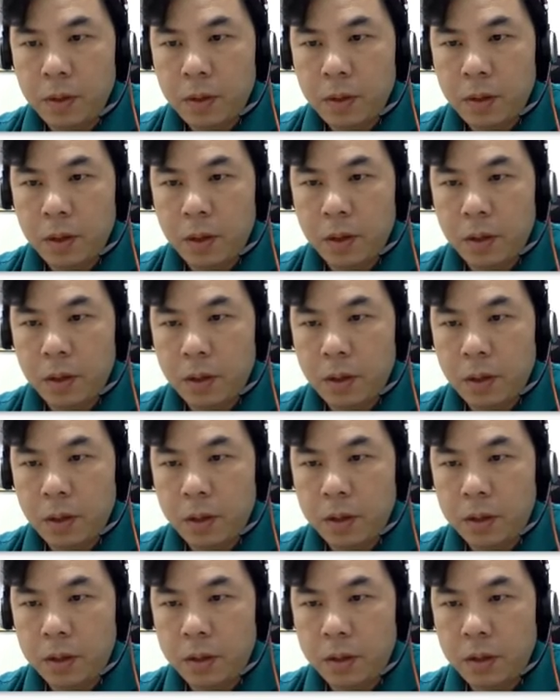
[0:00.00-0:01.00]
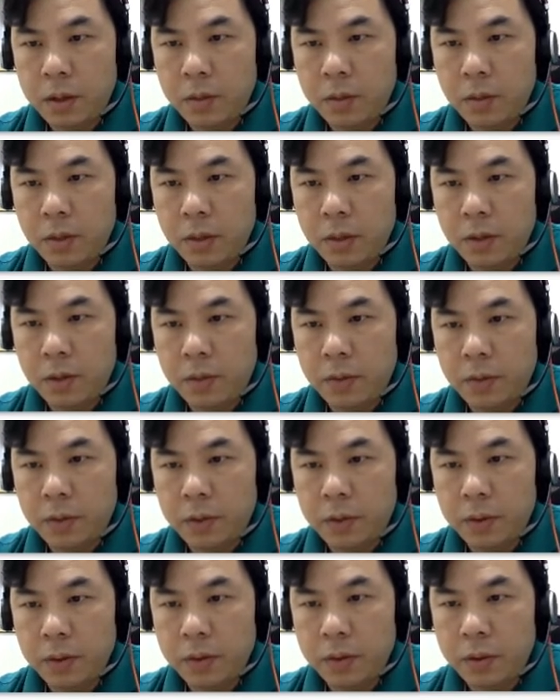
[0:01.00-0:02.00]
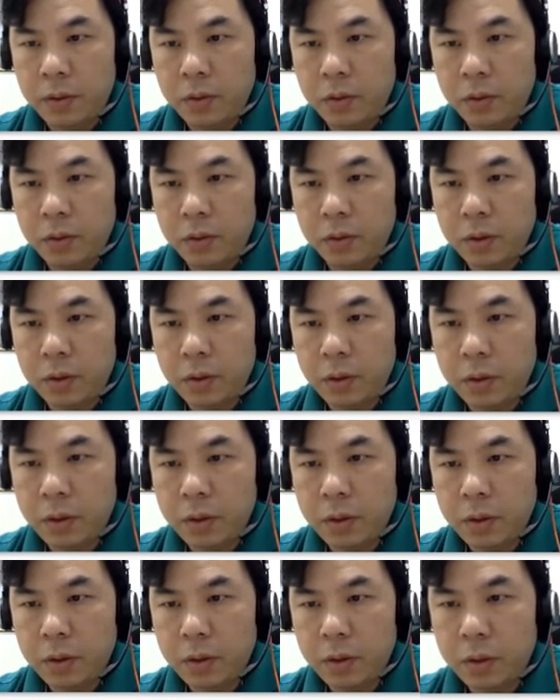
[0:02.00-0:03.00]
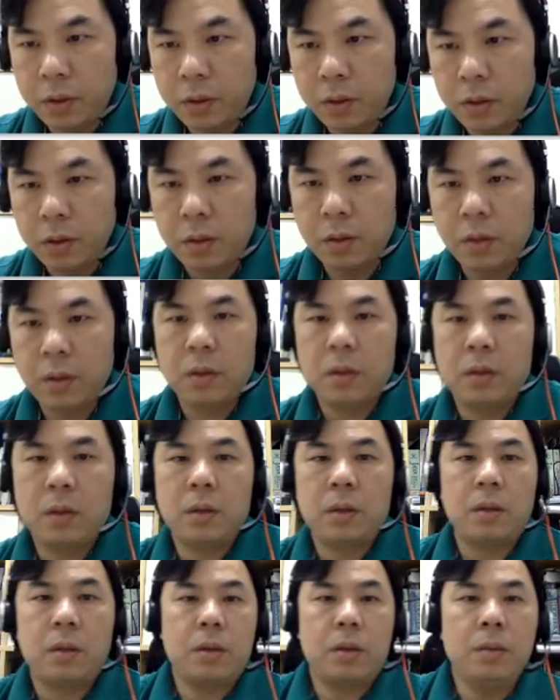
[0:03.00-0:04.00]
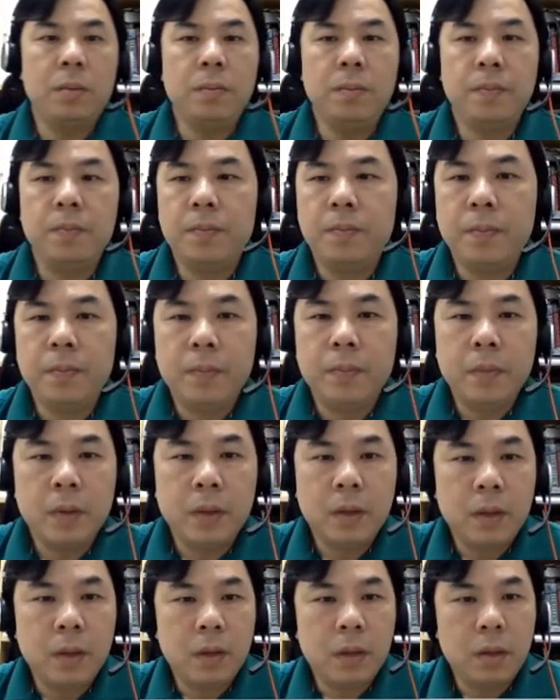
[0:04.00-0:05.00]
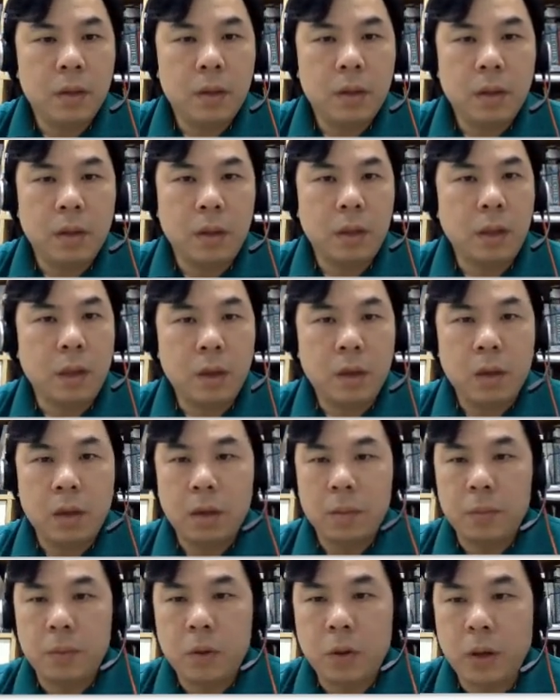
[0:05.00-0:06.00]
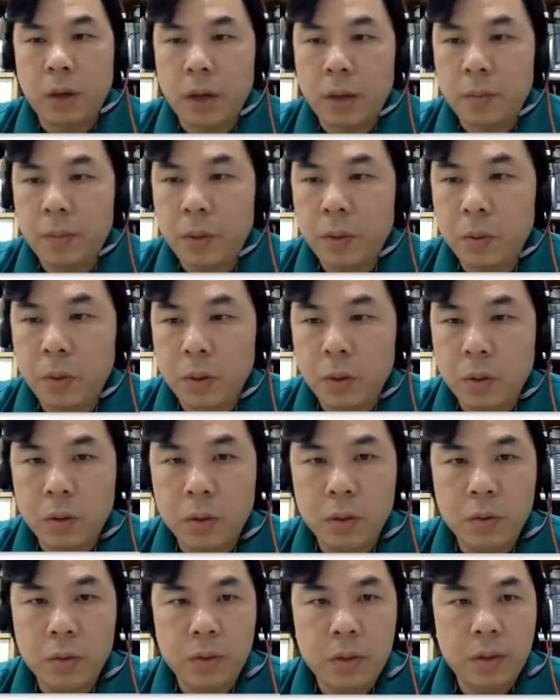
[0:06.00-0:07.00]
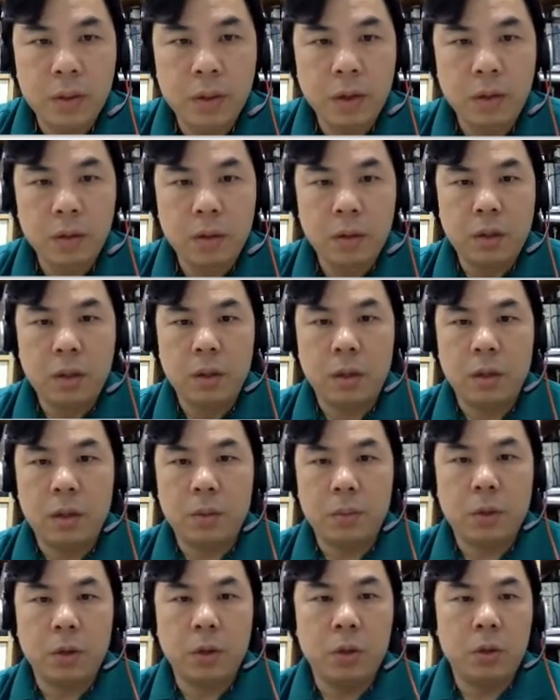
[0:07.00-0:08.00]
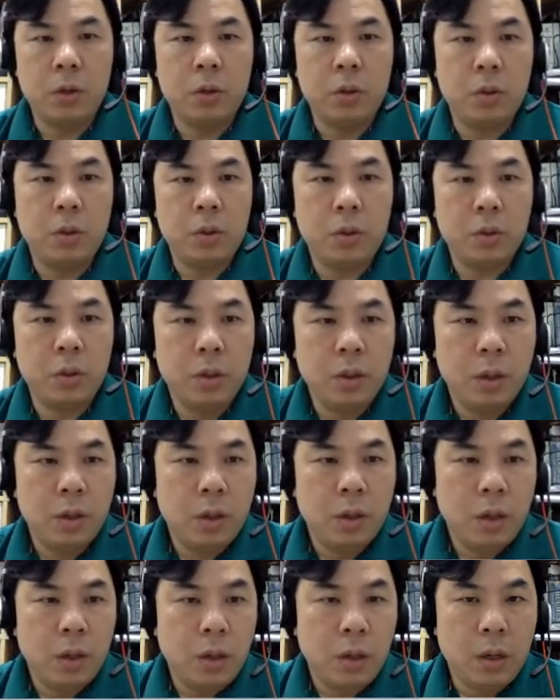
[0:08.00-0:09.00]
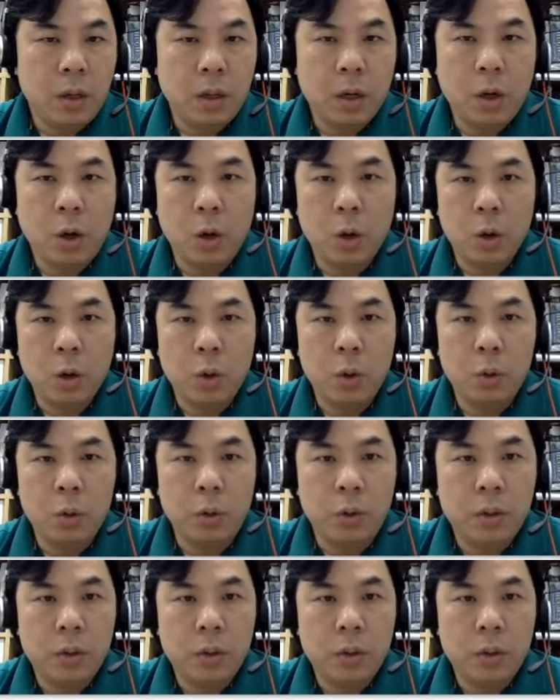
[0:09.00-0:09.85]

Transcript: and then lastly we have a 0 there. Okay, right now I'm quite happy with all the result. I'm going to conclude,